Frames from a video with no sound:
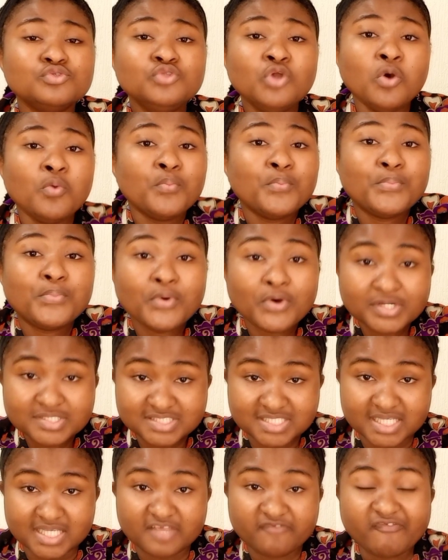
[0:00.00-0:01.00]

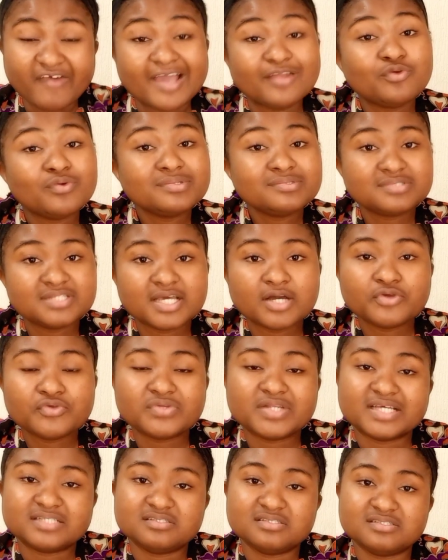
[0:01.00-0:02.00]
nobody, if I don't tell
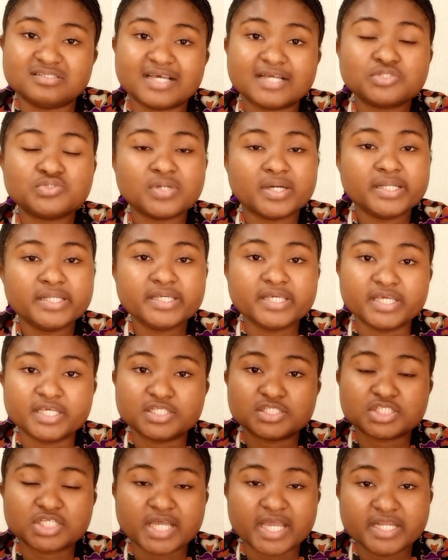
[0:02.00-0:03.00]
you that it's actually
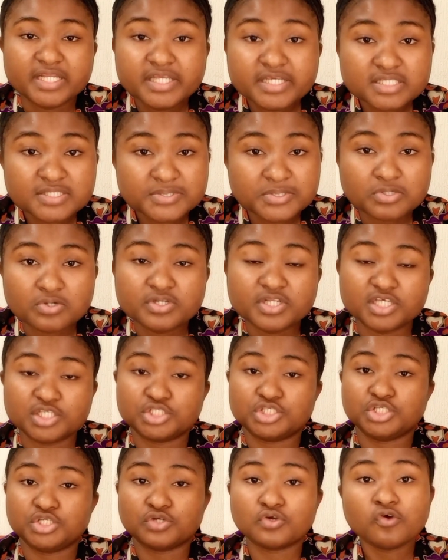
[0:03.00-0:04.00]
a Chinese phone, a
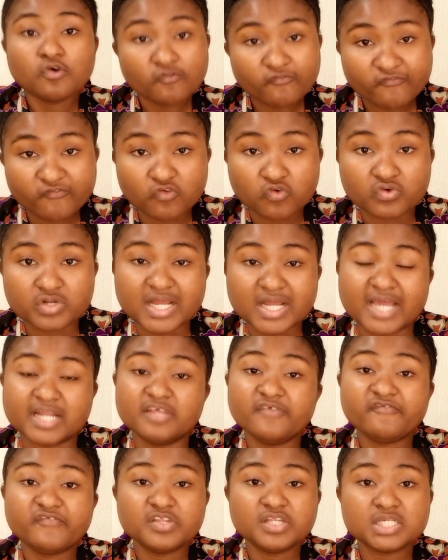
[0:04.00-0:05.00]
Chinko phone, an
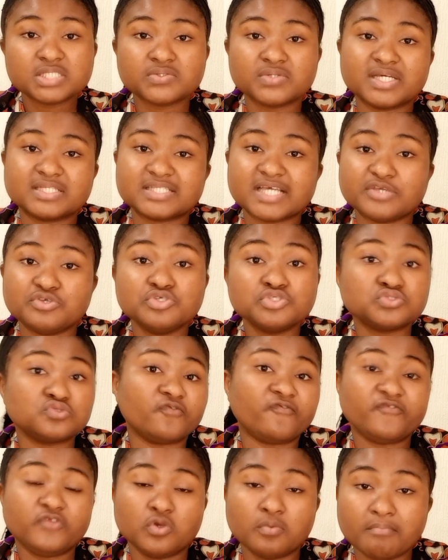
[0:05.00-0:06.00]
Infinix phone that I used
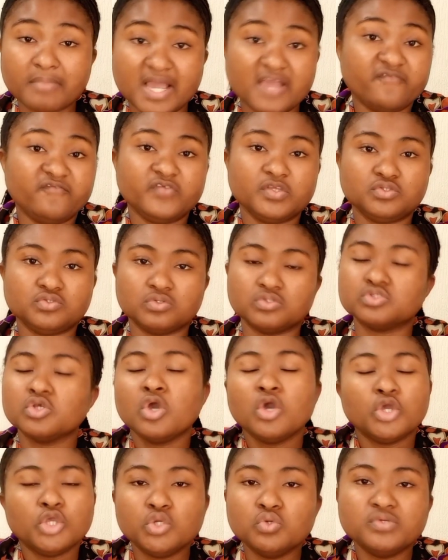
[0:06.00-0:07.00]
to film my videos,
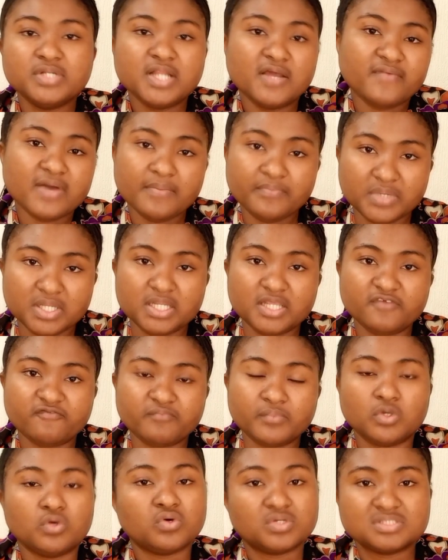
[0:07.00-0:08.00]
you will never
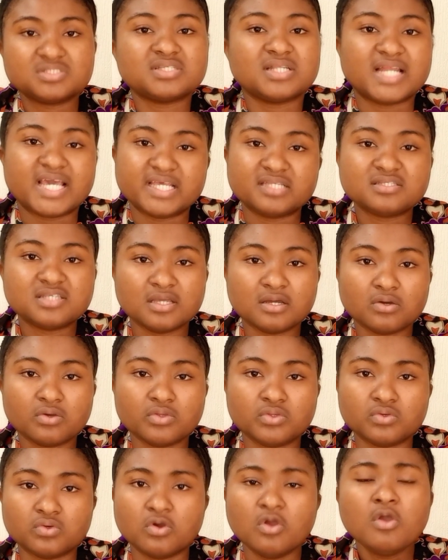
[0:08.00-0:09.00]
believe me until I tell
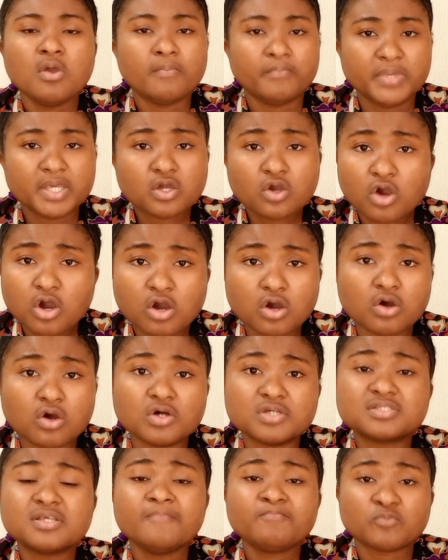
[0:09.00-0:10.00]
you.
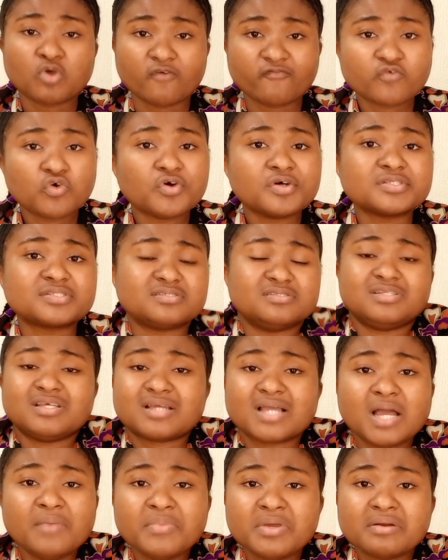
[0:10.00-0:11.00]
Because, of course, the
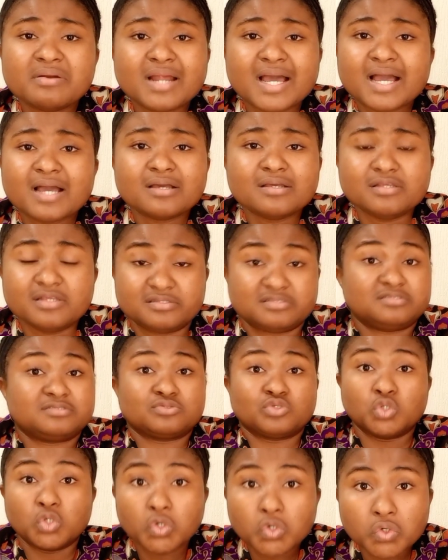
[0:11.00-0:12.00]
camera
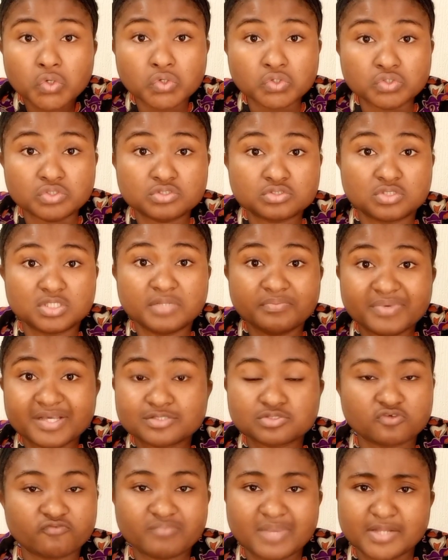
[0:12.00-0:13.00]
is good to the
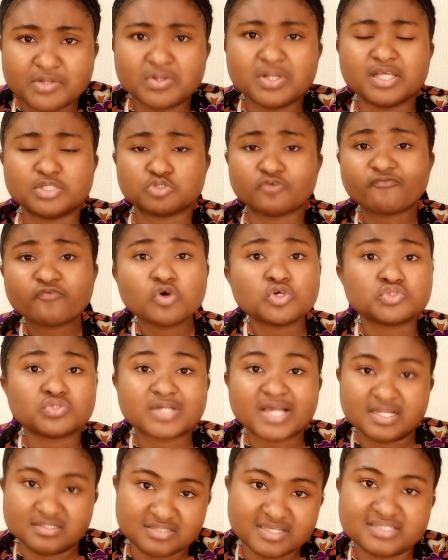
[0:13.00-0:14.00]
best of my knowledge. Of course,
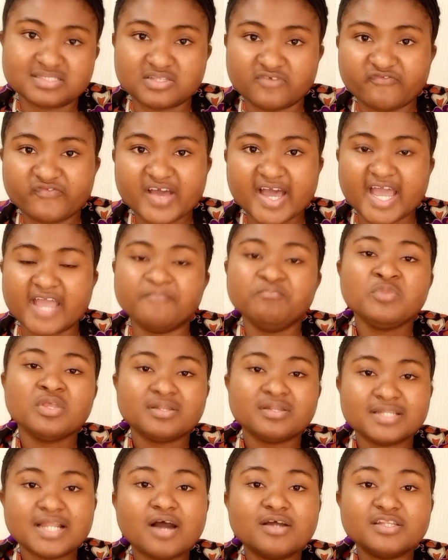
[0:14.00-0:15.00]
you can testify.
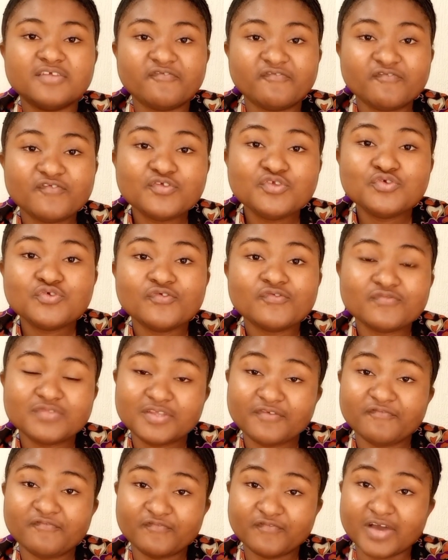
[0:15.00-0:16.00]
Now,
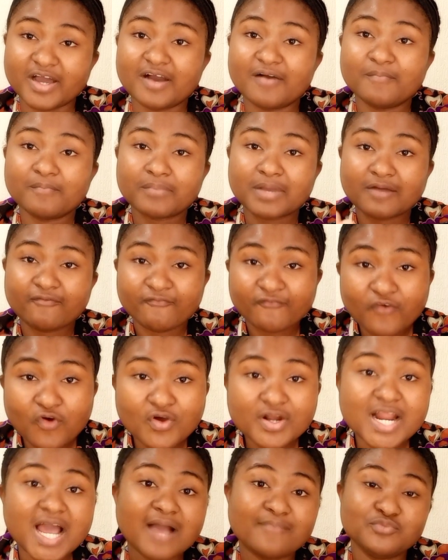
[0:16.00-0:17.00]
the
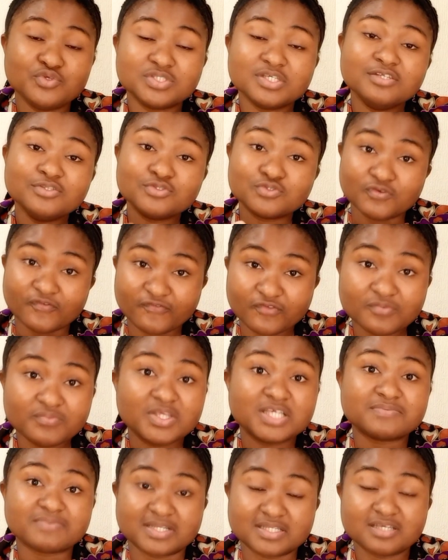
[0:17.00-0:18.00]
phone I'm using to film
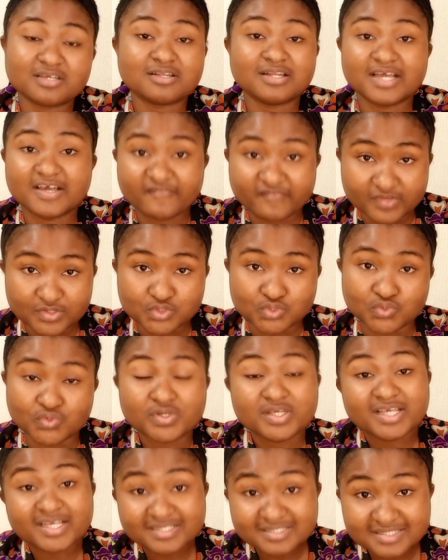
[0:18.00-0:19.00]
this particular
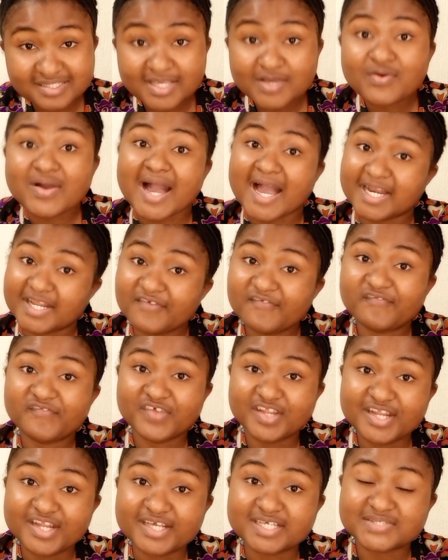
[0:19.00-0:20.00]
video is still an
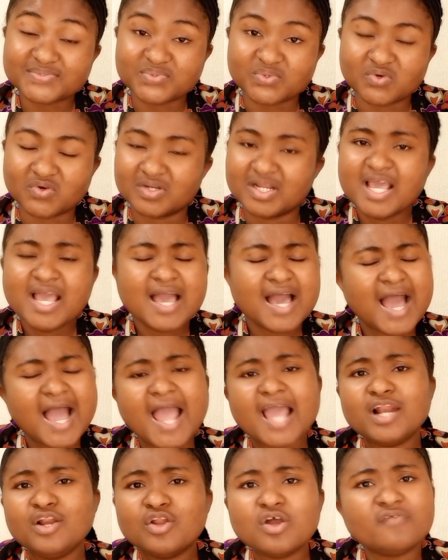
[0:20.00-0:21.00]
Infinix phone.
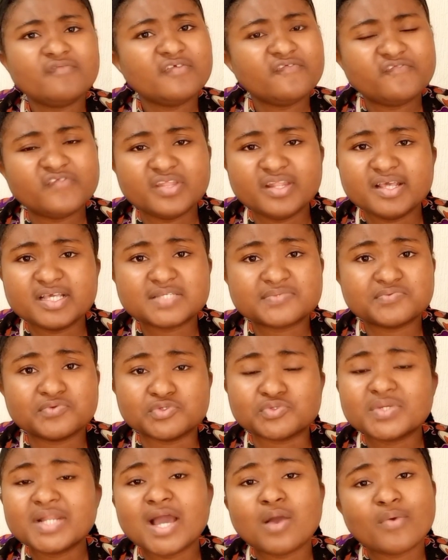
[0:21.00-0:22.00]
I love Infinix
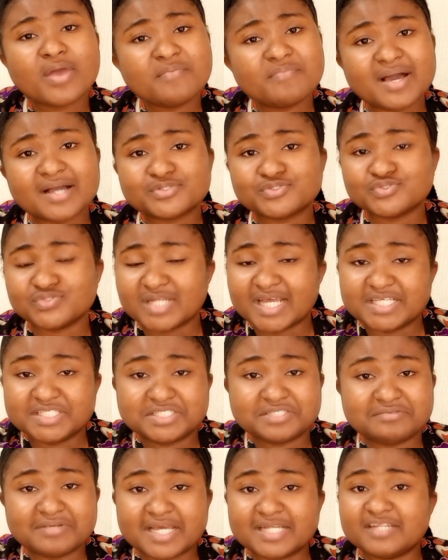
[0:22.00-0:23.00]
phones. When I went back to
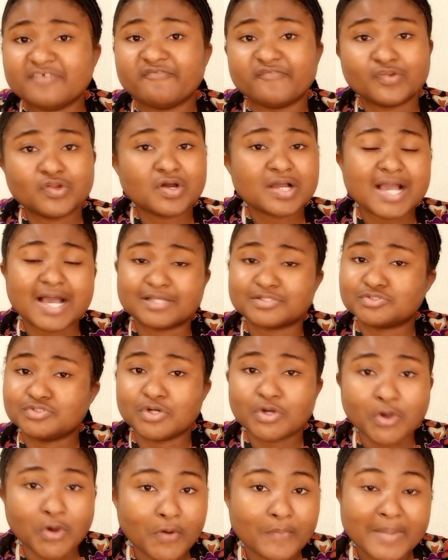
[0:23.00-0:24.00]
Nigeria, the vlog has
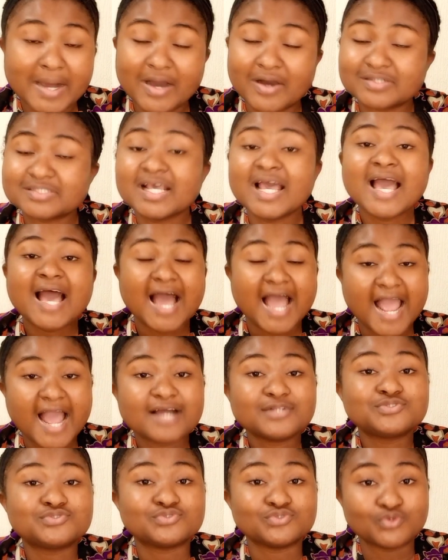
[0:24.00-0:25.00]
not come out. I
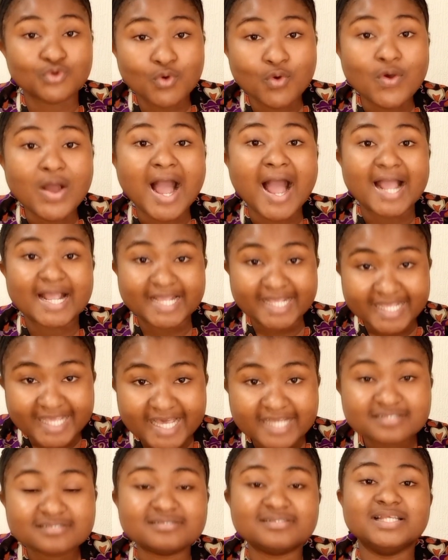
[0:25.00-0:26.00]
had to go and
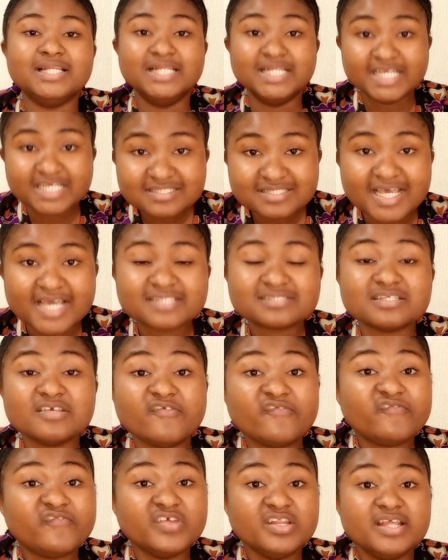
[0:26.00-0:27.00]
get the latest
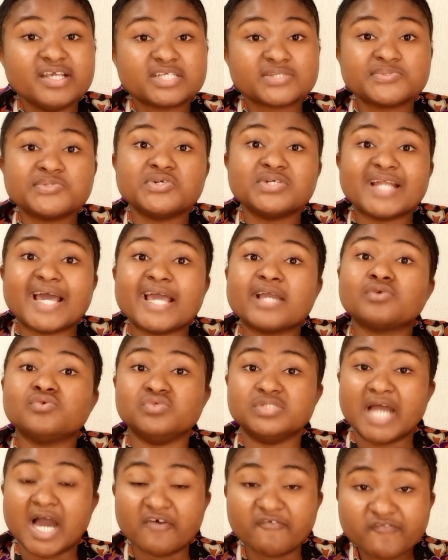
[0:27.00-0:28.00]
Infinix phone I
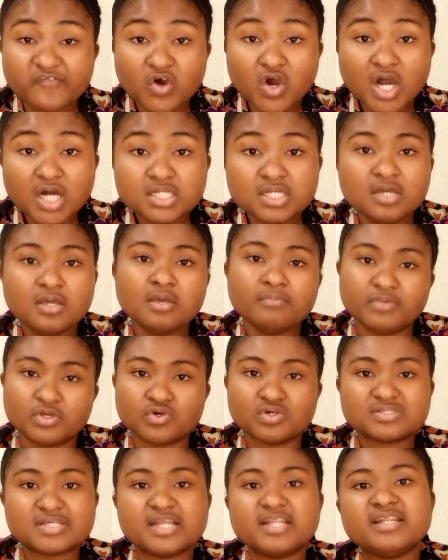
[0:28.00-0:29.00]
could afford
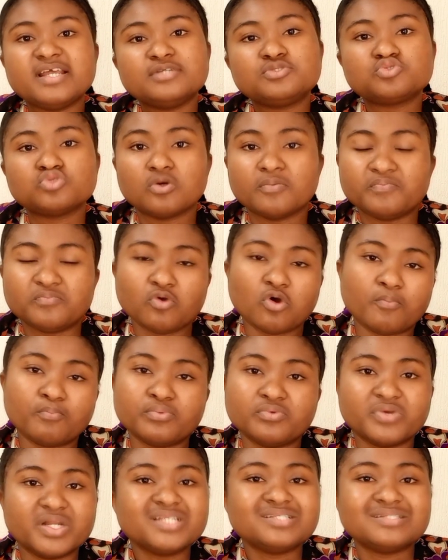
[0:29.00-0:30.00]
because I needed to
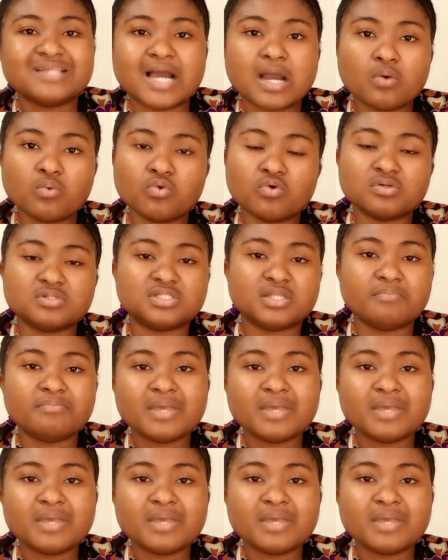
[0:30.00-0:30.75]
upgrade that one. The